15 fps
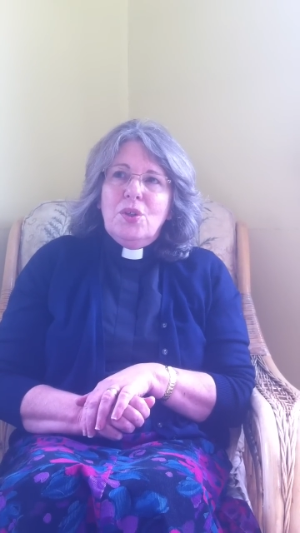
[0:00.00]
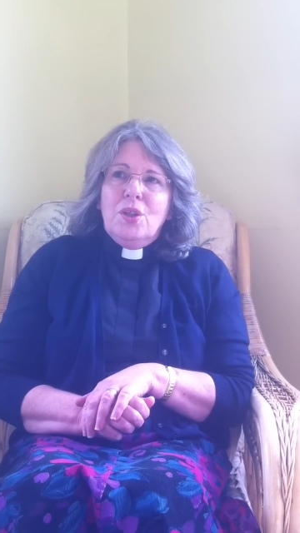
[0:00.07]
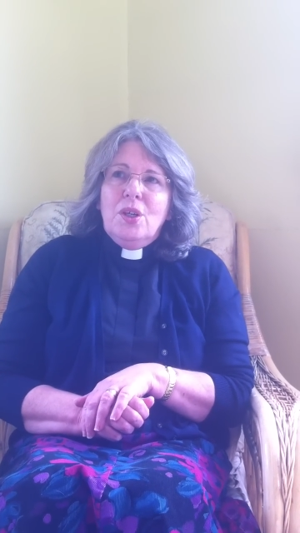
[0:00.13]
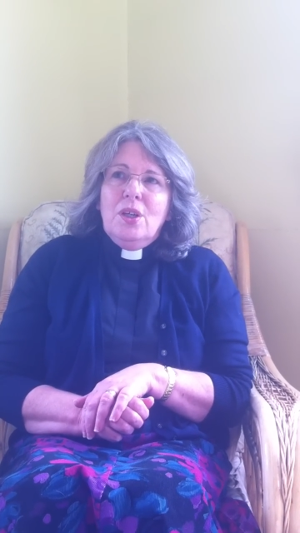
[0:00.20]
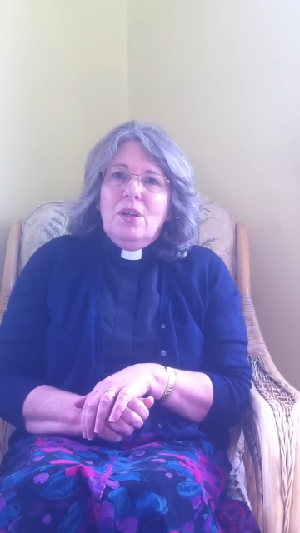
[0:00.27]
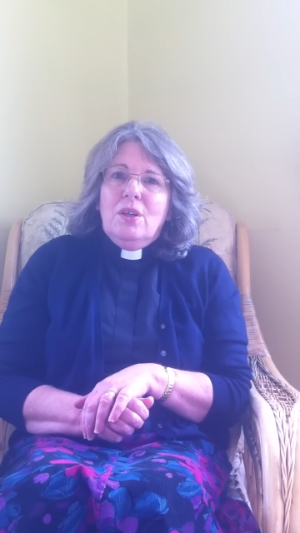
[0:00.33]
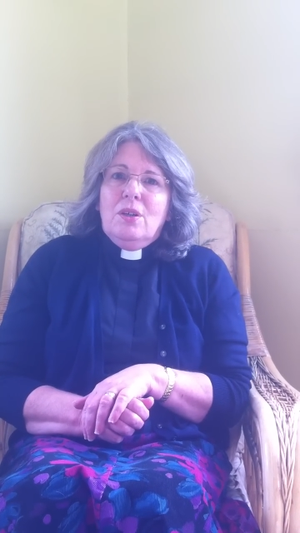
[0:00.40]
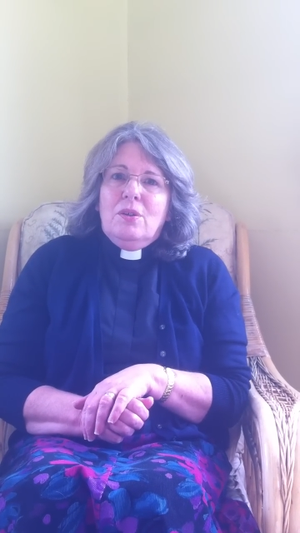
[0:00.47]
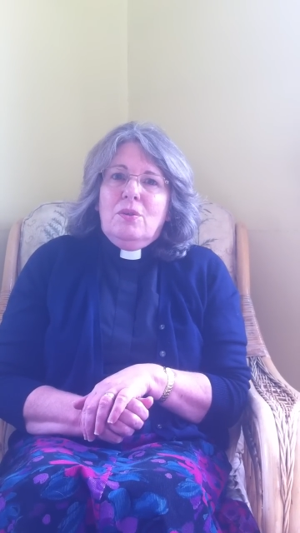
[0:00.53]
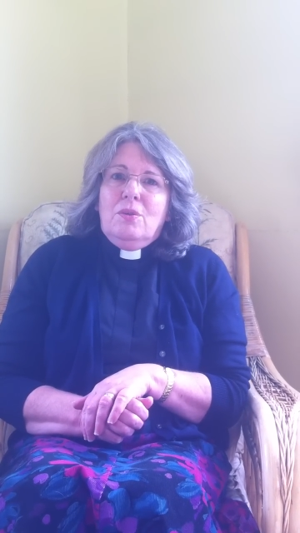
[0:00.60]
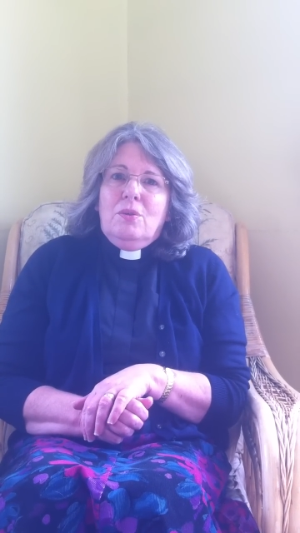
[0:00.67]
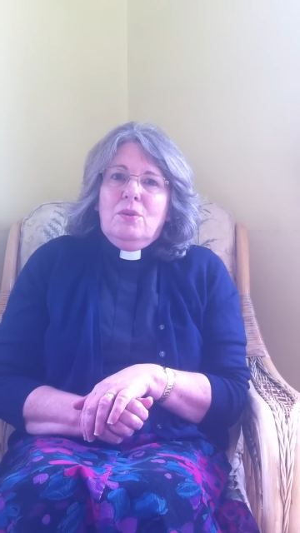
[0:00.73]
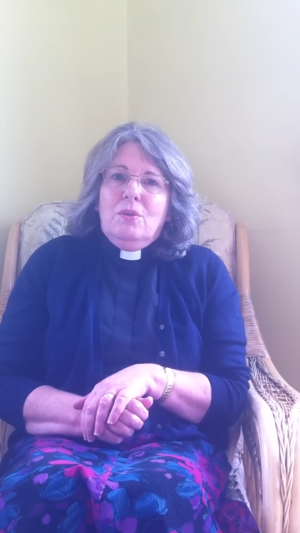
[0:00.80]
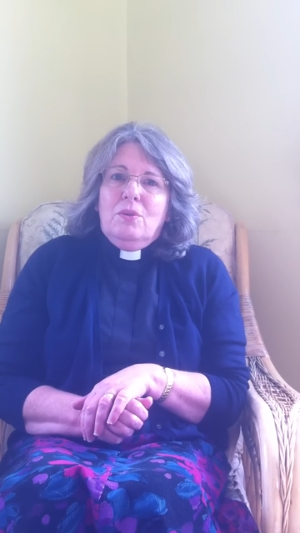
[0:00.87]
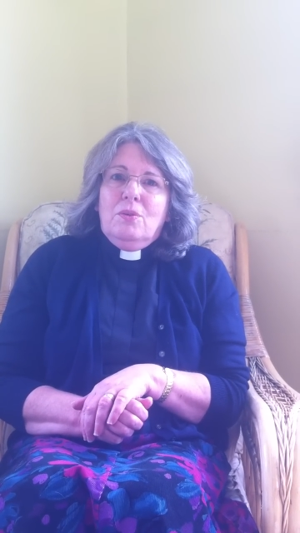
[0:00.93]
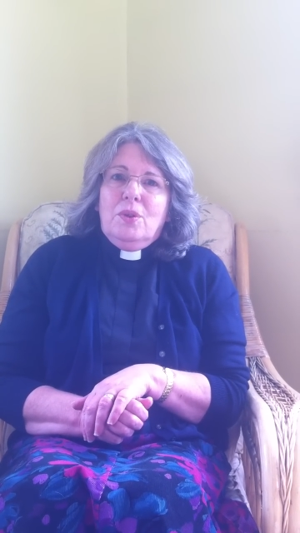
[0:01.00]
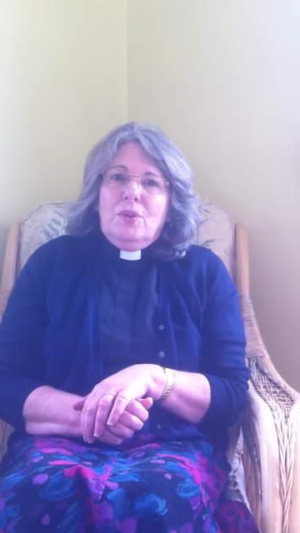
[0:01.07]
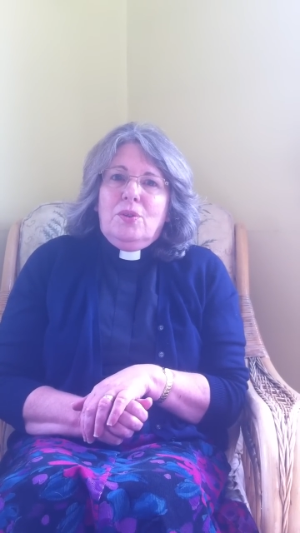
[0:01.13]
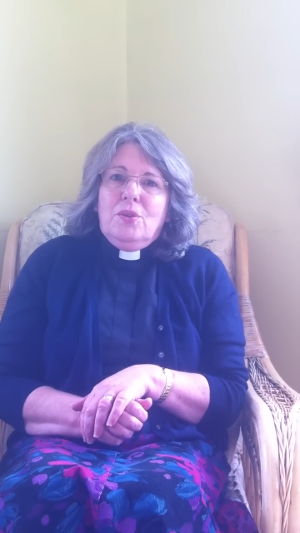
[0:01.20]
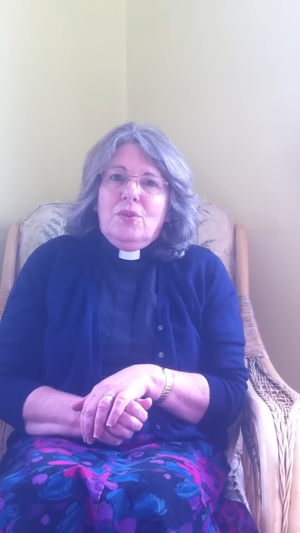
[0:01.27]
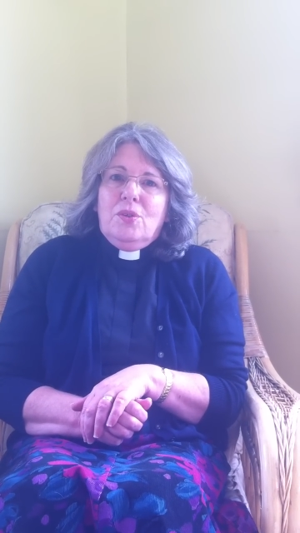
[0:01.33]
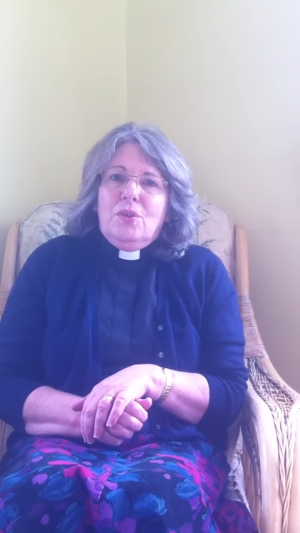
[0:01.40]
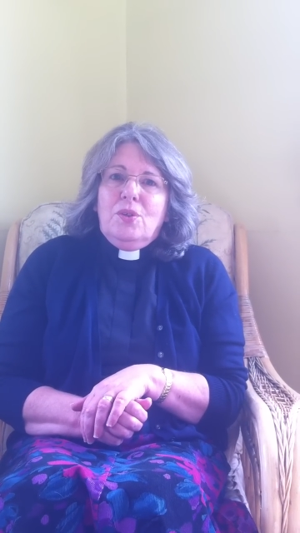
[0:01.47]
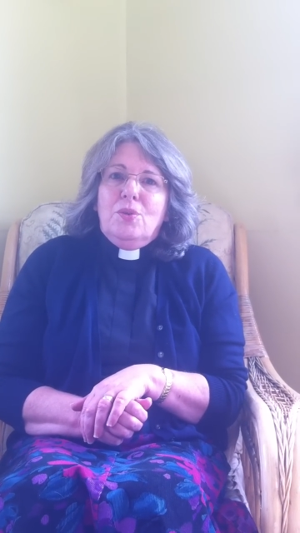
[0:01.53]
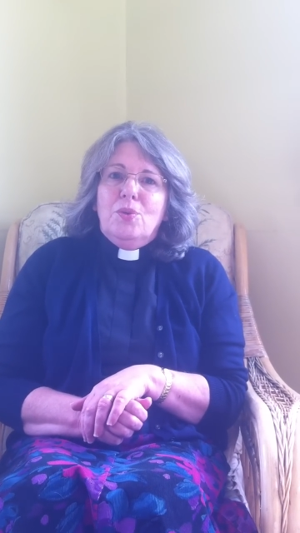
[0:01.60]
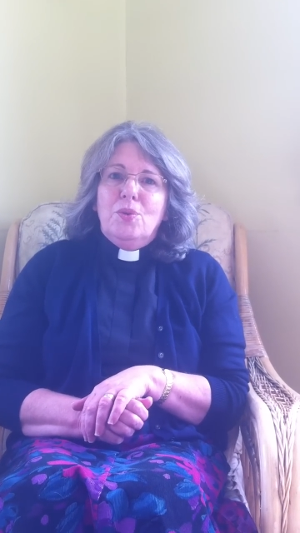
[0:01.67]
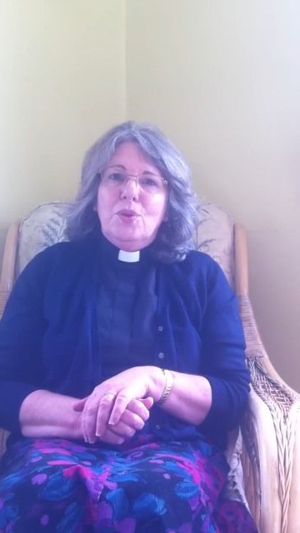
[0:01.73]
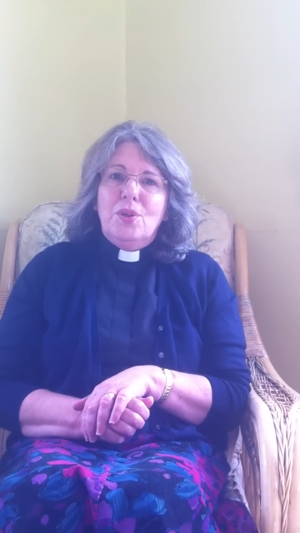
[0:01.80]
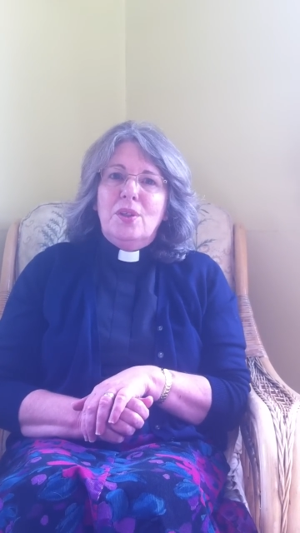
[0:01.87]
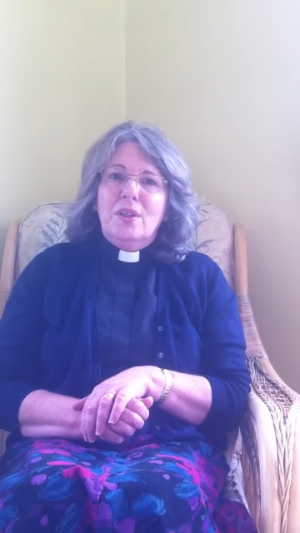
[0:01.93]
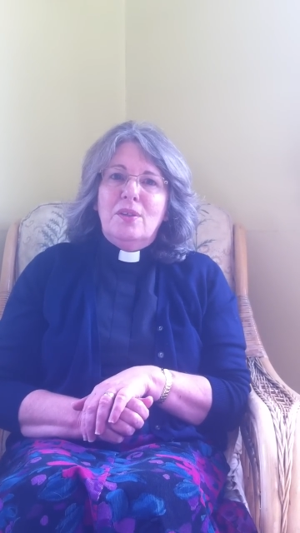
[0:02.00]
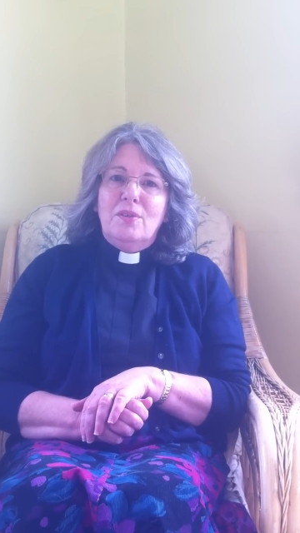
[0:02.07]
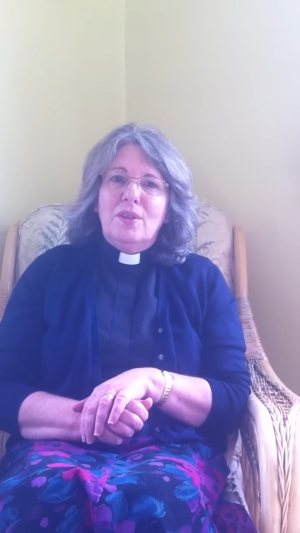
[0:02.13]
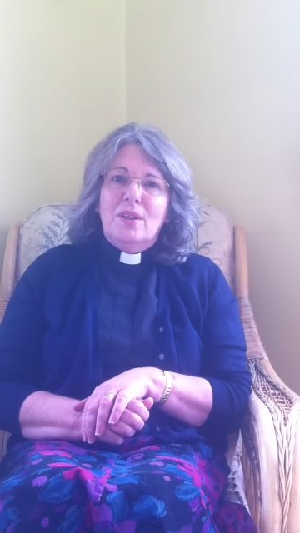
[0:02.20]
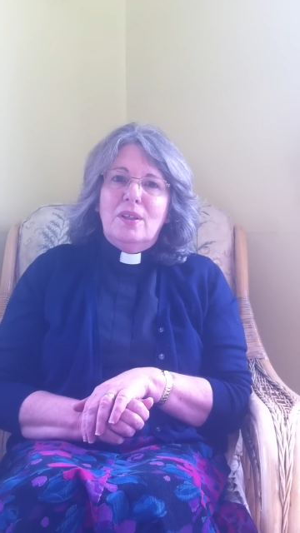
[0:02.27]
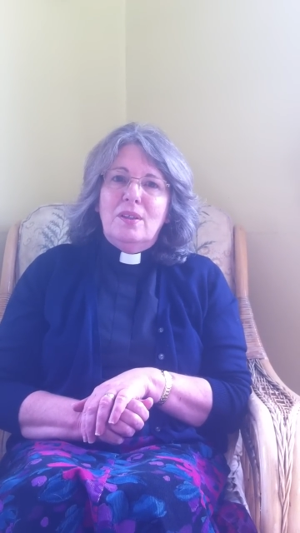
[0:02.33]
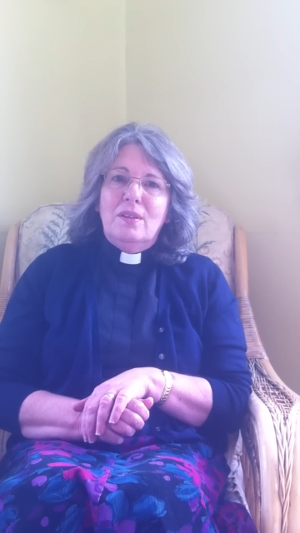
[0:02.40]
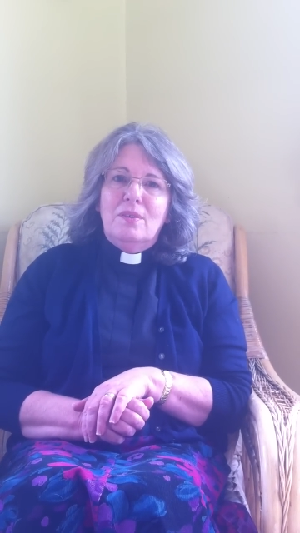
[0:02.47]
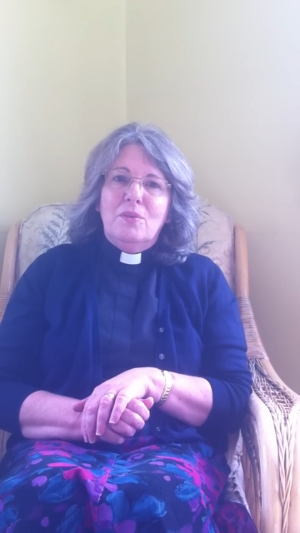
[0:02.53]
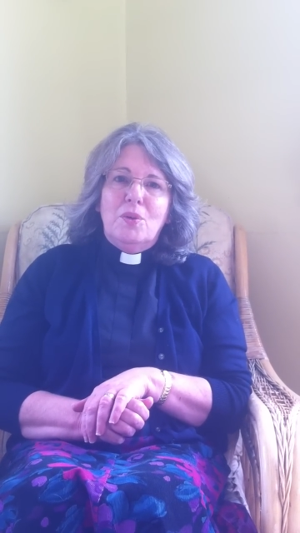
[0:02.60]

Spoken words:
to go with just the ordinary,